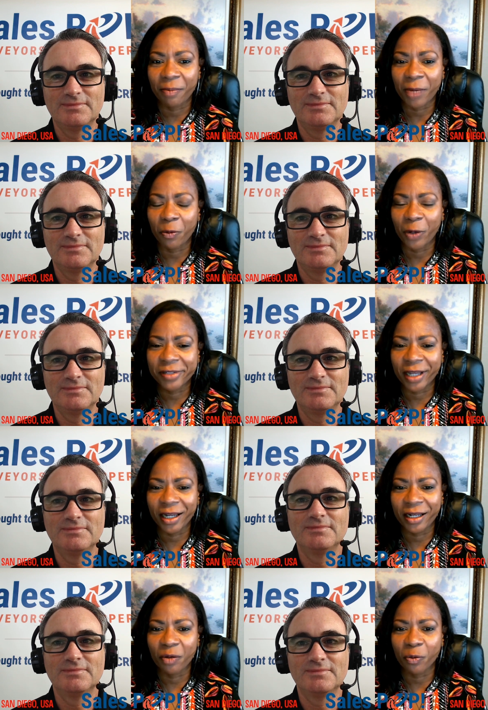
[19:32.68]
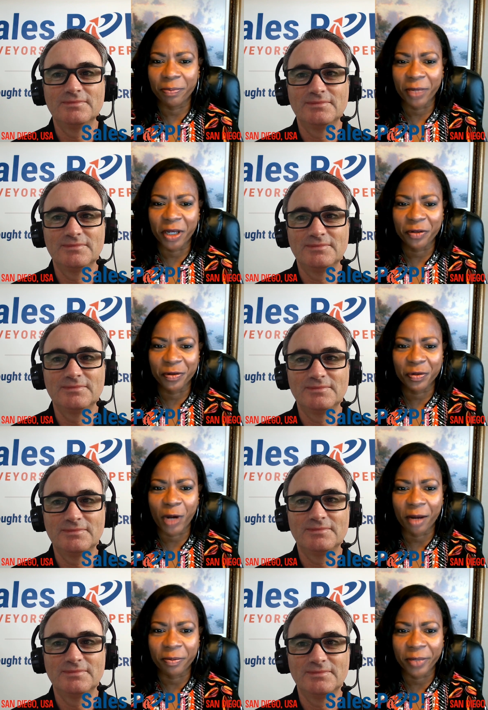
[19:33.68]
Speaker 1: at my website at Rae
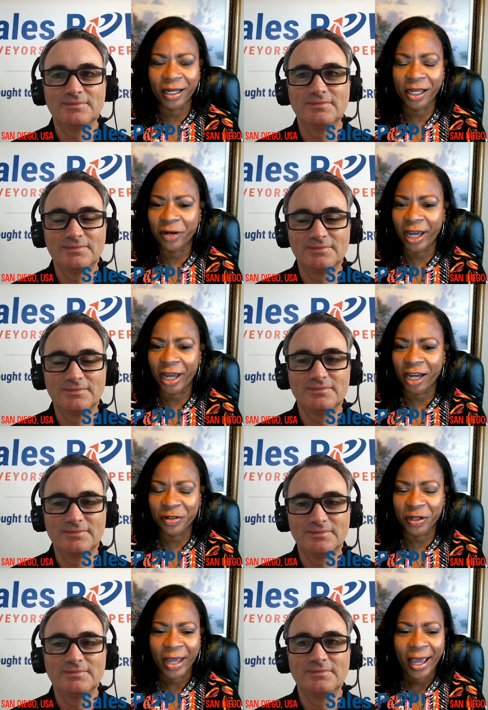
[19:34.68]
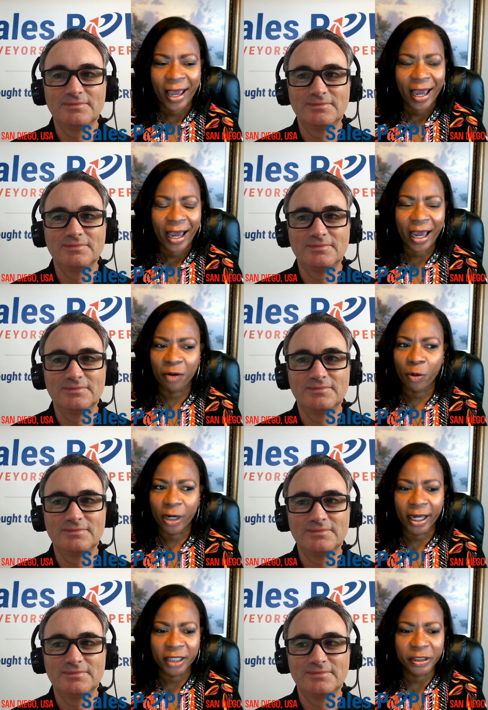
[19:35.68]
Majors-Wildman International. And
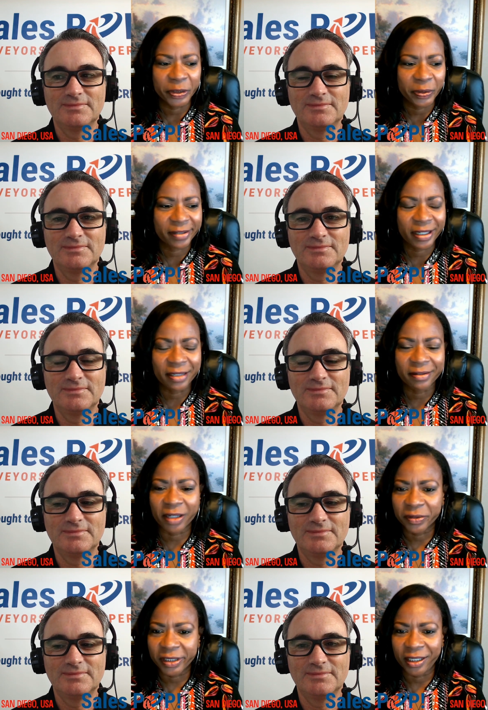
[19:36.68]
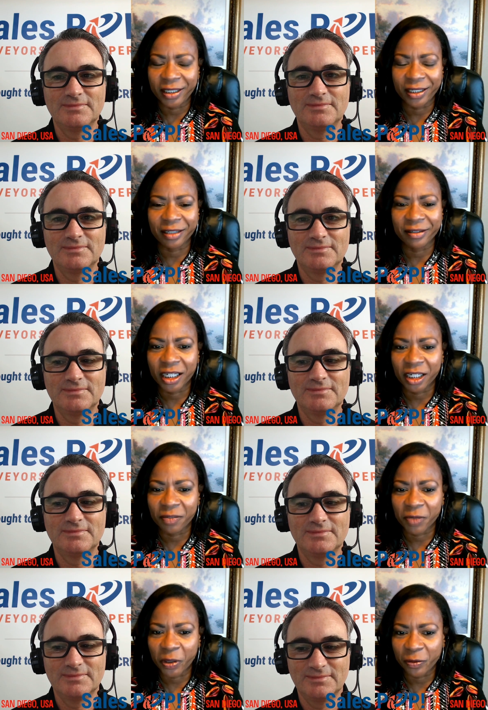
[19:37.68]
what I do is consulting and
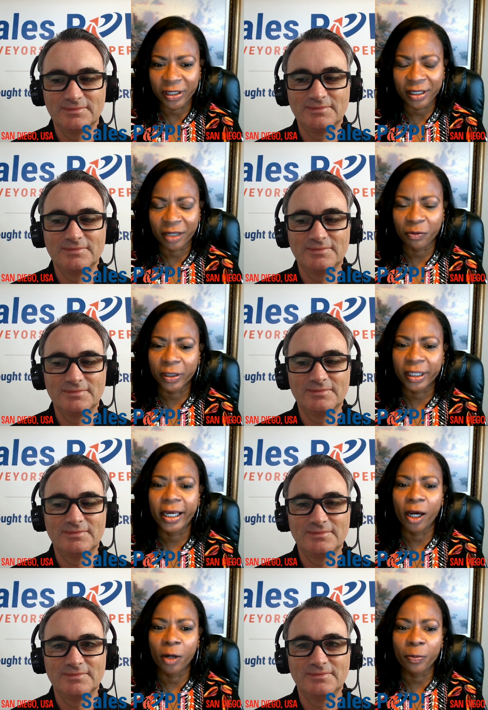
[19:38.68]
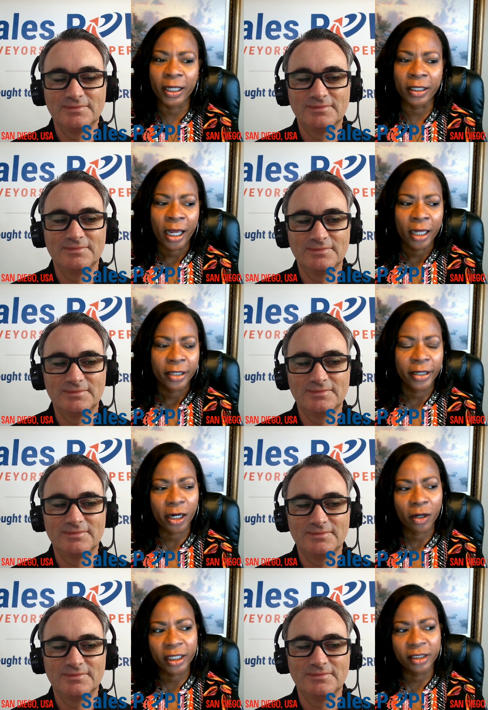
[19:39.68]
executive coaching and really helping
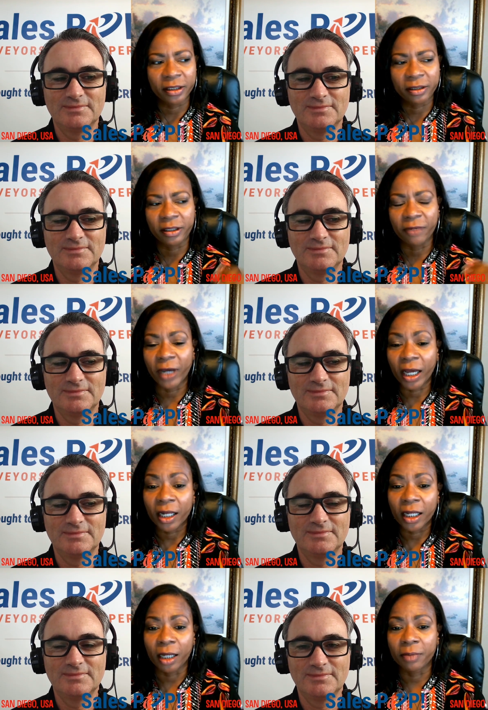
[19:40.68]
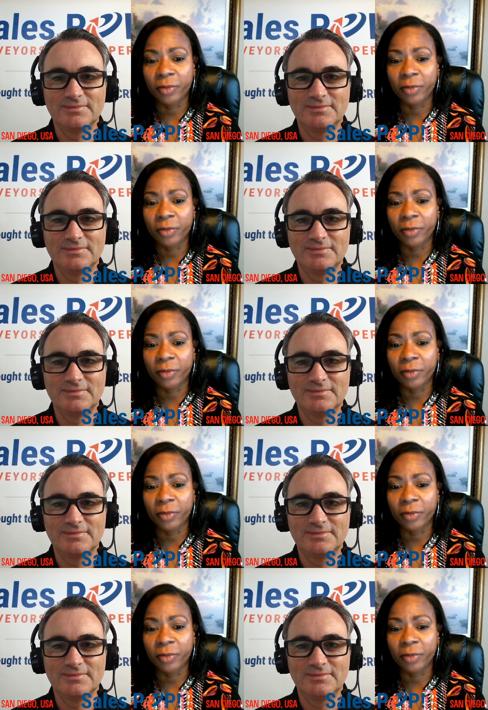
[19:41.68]
not only develop